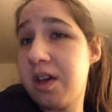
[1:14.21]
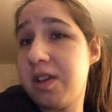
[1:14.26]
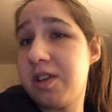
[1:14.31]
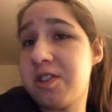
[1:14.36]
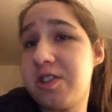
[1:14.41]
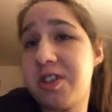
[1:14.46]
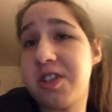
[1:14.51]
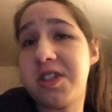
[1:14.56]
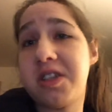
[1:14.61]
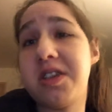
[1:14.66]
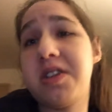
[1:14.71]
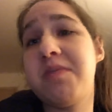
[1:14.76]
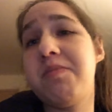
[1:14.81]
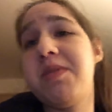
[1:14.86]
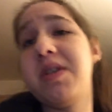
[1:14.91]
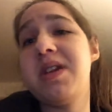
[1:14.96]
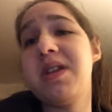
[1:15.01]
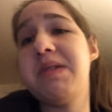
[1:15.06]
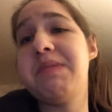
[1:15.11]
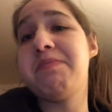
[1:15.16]
Just to
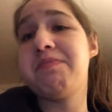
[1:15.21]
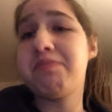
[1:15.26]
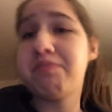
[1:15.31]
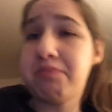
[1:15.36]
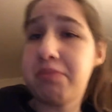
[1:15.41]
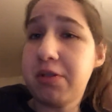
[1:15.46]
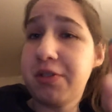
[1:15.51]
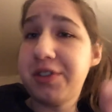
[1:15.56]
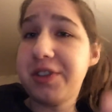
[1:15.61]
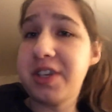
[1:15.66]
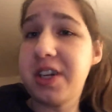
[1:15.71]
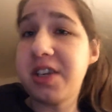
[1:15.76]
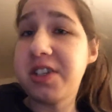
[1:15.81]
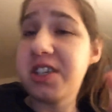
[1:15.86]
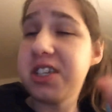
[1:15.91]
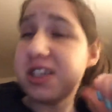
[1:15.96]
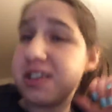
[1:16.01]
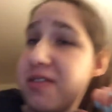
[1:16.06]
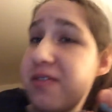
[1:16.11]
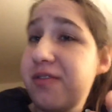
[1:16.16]
be
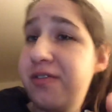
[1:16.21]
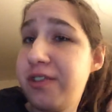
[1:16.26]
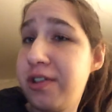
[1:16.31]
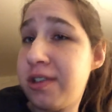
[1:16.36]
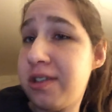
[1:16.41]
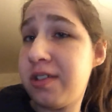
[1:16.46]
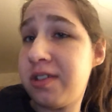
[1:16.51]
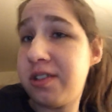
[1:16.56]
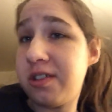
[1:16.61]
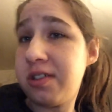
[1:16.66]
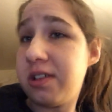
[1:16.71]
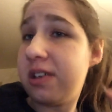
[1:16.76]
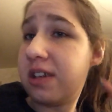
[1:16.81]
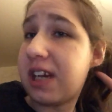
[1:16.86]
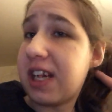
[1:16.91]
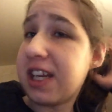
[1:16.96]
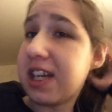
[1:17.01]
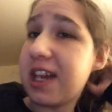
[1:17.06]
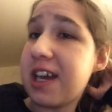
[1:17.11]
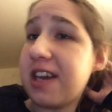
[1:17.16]
productive,
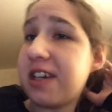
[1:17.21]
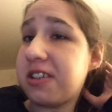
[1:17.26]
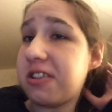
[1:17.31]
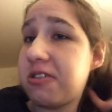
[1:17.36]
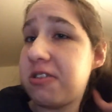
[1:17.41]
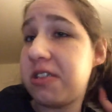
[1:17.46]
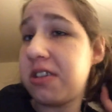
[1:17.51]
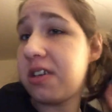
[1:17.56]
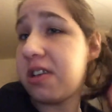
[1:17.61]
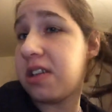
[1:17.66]
I guess.